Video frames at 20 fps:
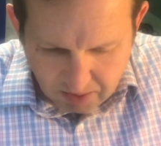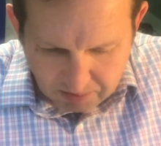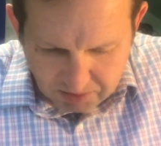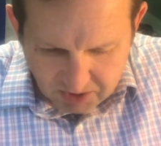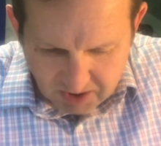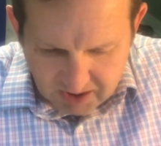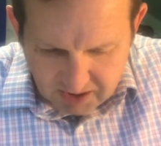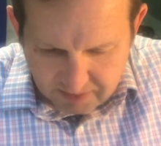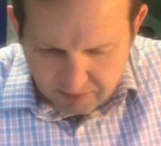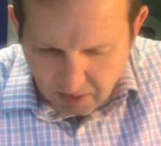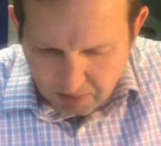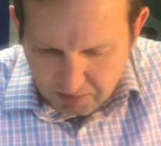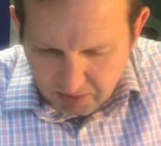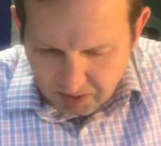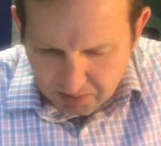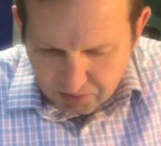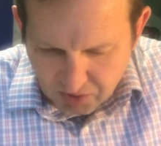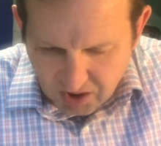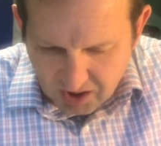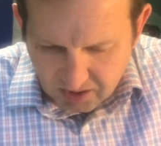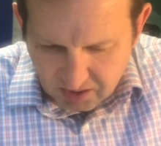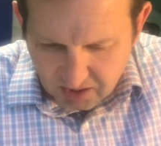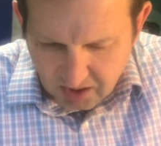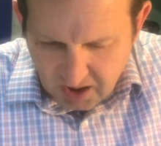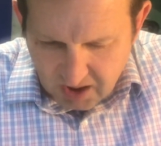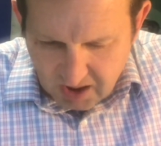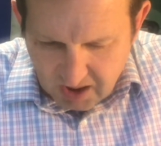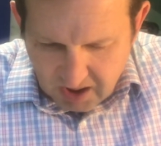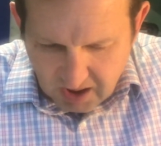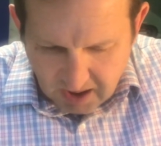Lezer Rabbi Gmuel
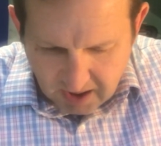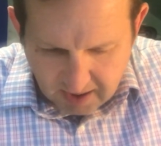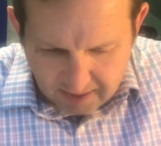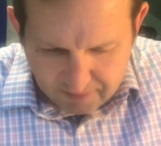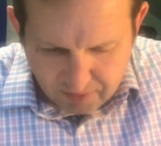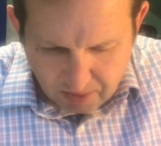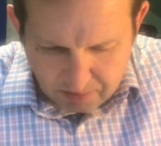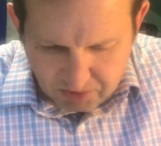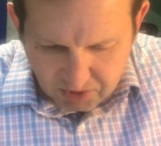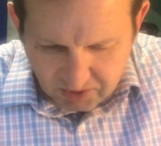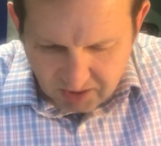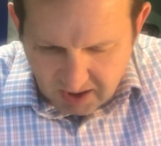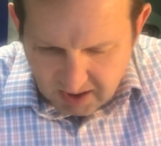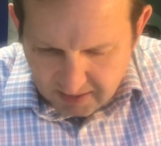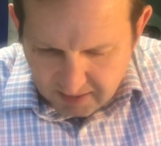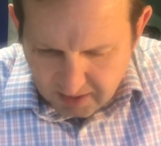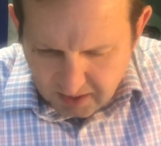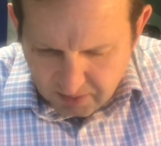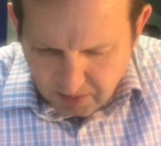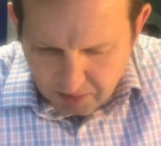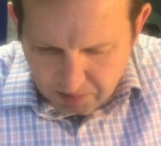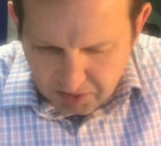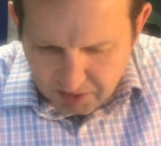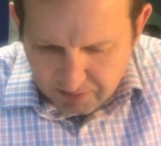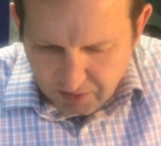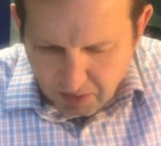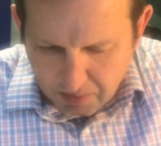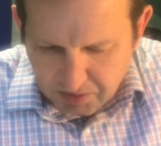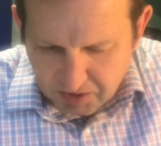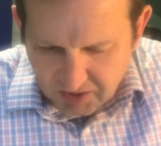uh, Rabbi uh, Gmuel
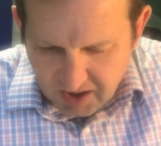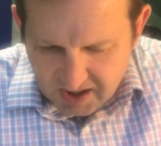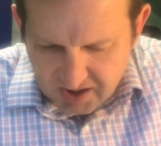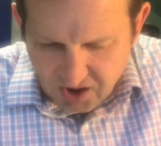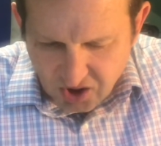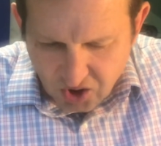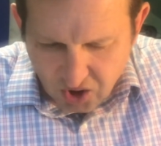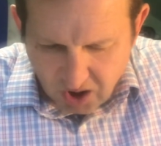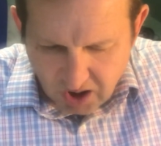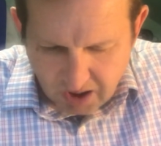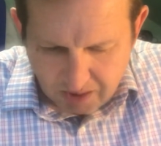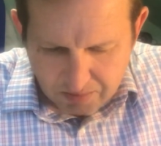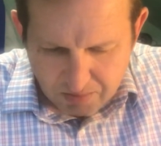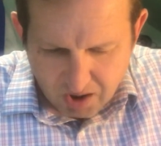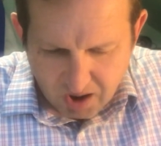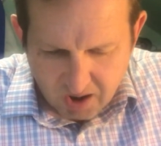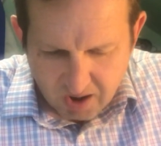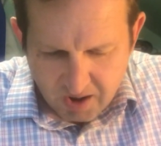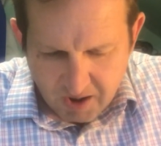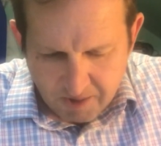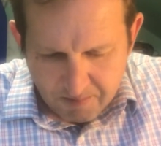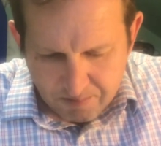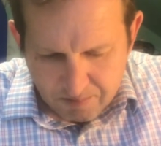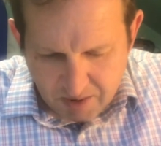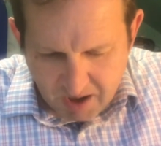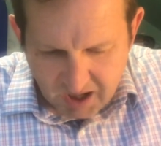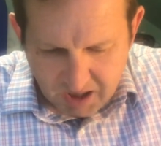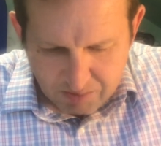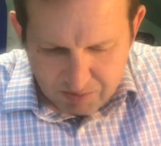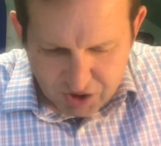
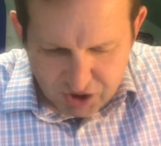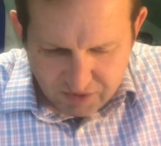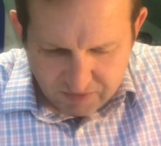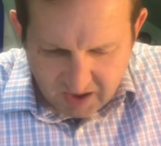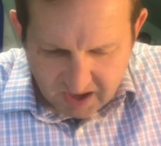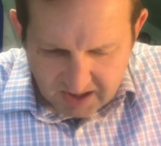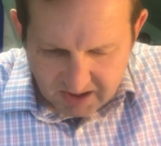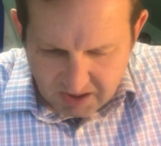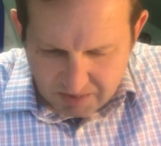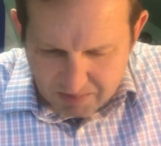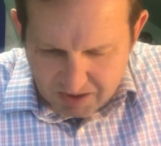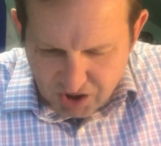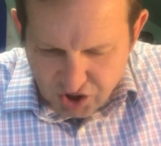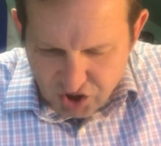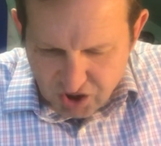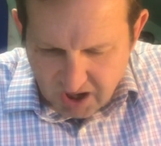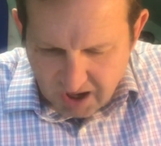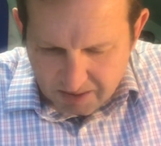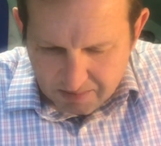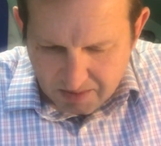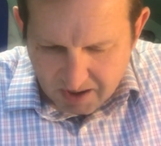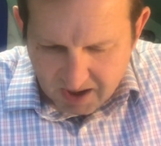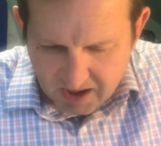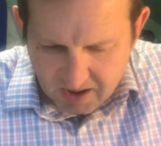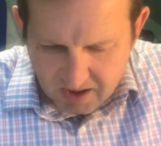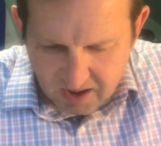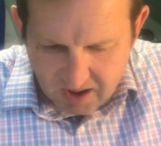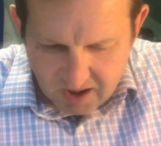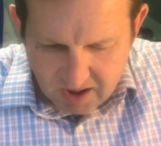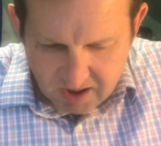Rabbi Lezer
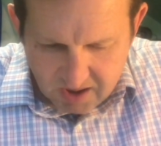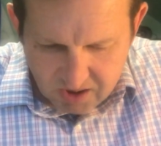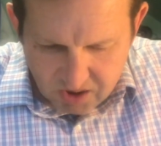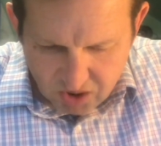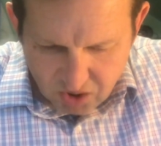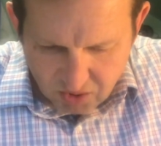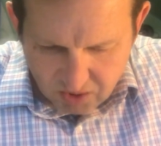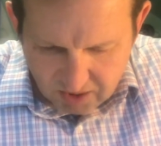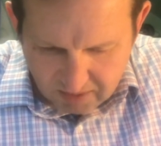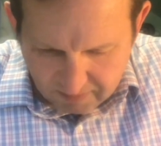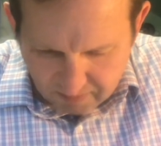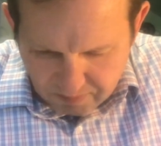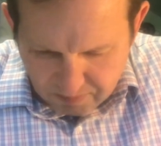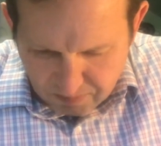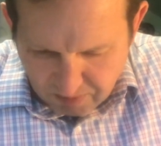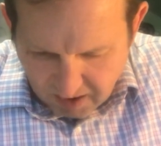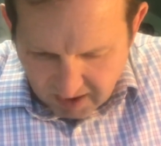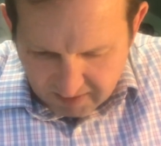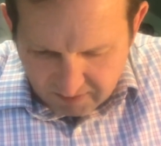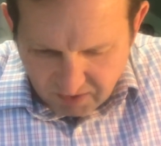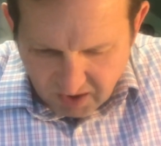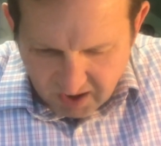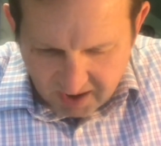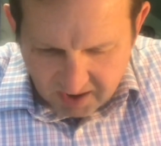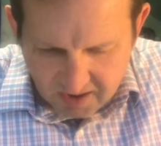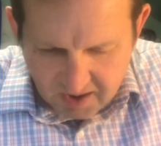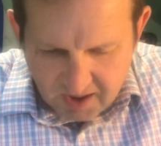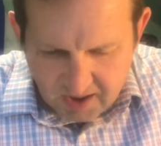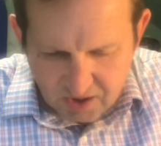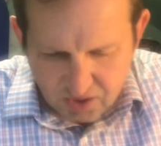So fine.
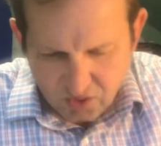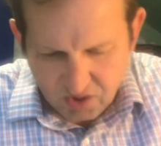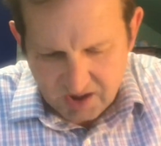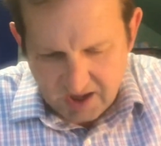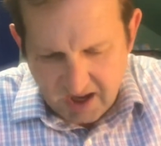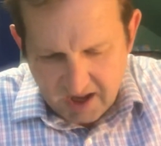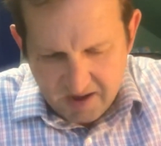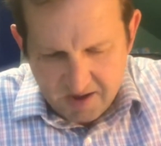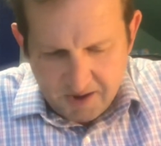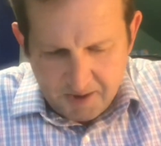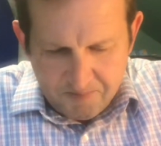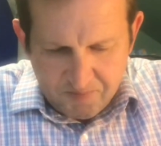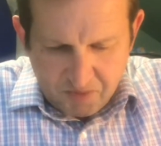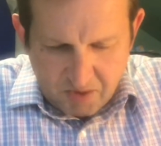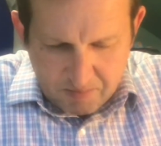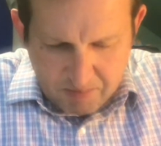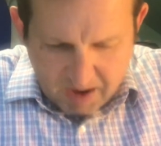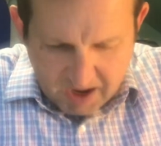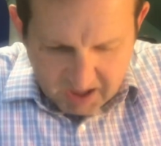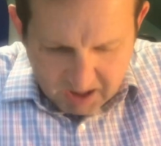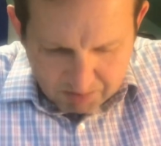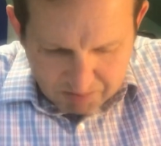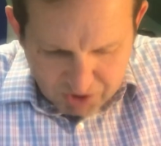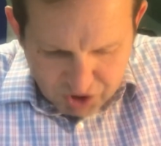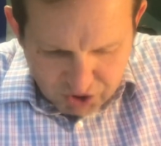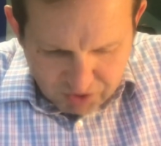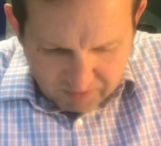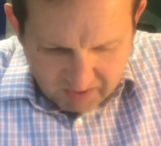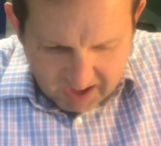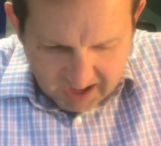So he said Becha
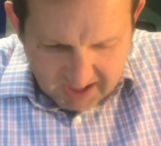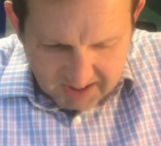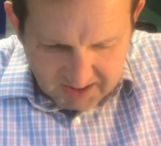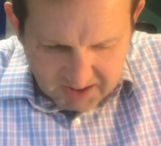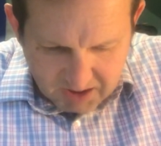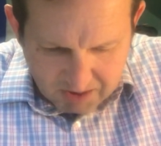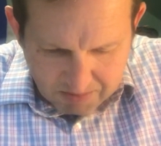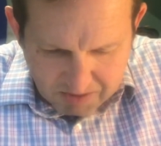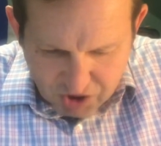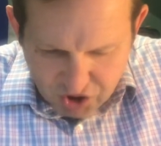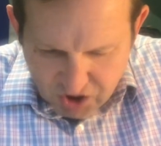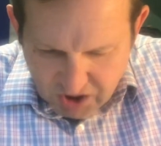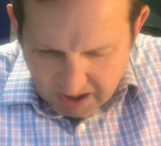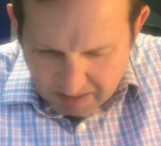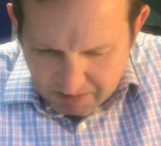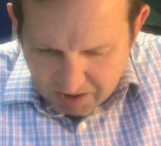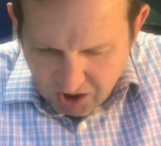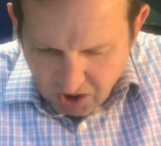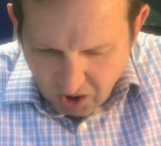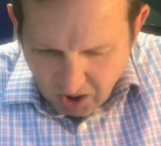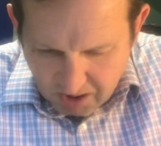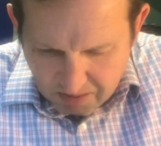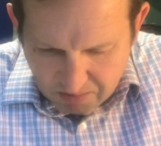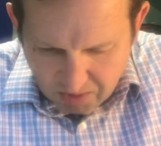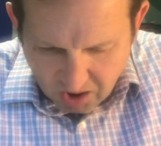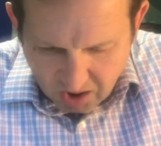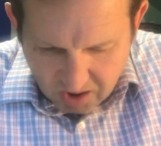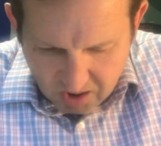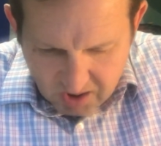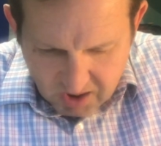b'Shvat can be
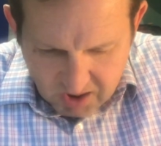Noigbo.